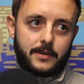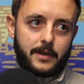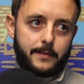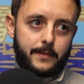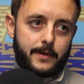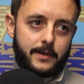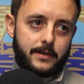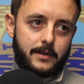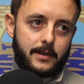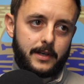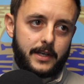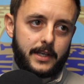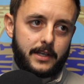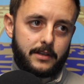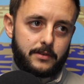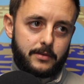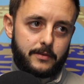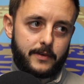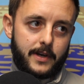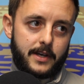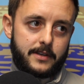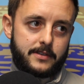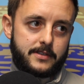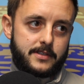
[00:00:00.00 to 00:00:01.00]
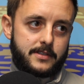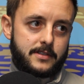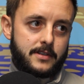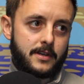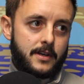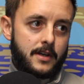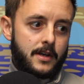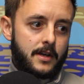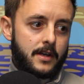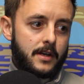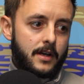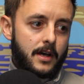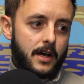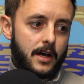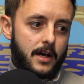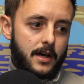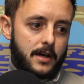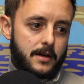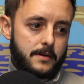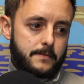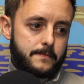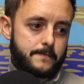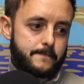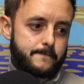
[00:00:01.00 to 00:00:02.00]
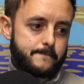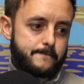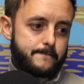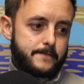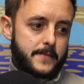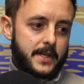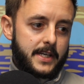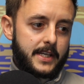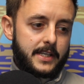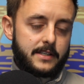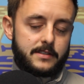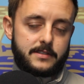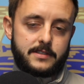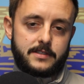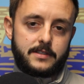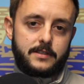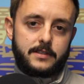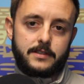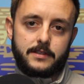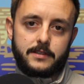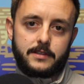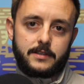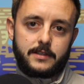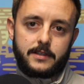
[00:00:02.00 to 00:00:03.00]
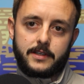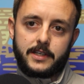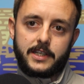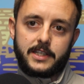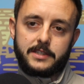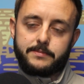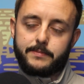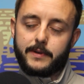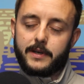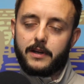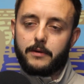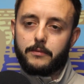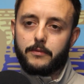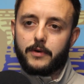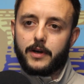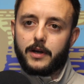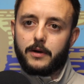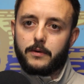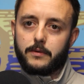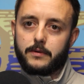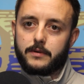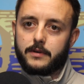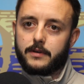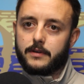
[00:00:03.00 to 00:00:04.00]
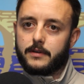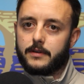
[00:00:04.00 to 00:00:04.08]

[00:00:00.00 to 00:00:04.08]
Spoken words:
the leagues with us. He's been unreal.